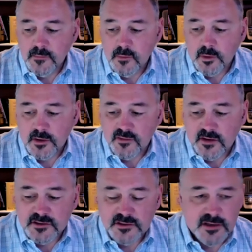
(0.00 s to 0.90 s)

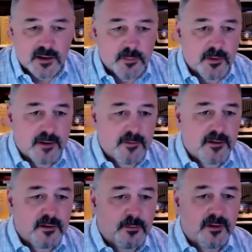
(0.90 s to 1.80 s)
organizations operate. Rita,
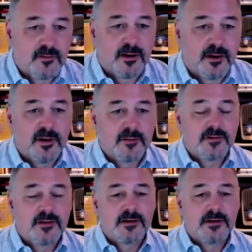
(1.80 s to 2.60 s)
do you want to talk about